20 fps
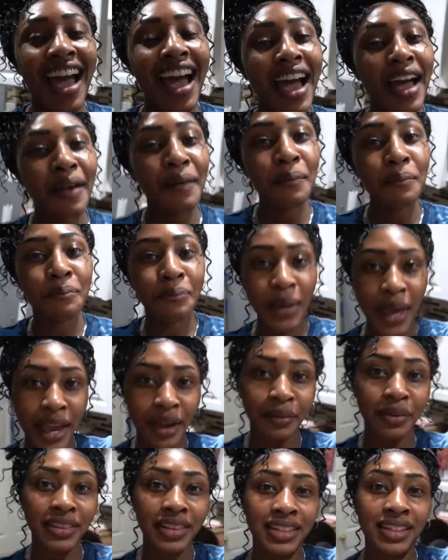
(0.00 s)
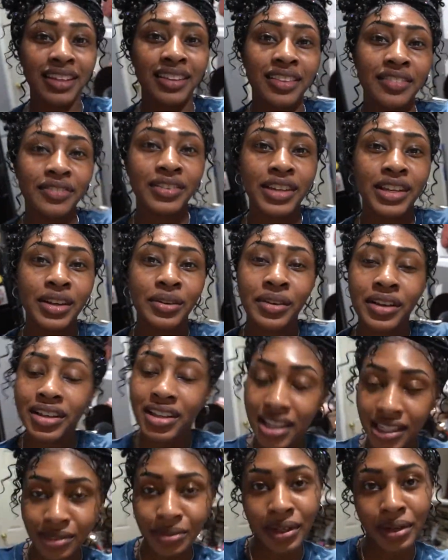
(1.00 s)
I am back with another video, and
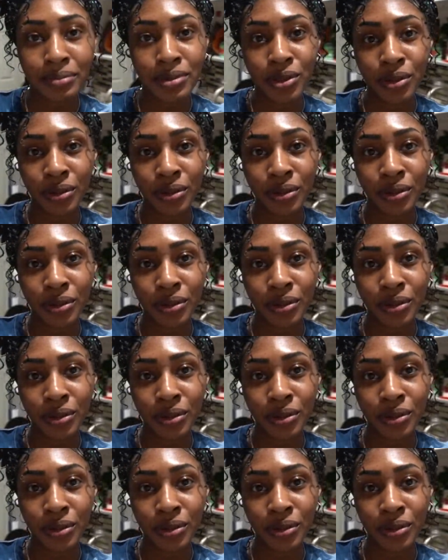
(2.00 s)
guess what I'm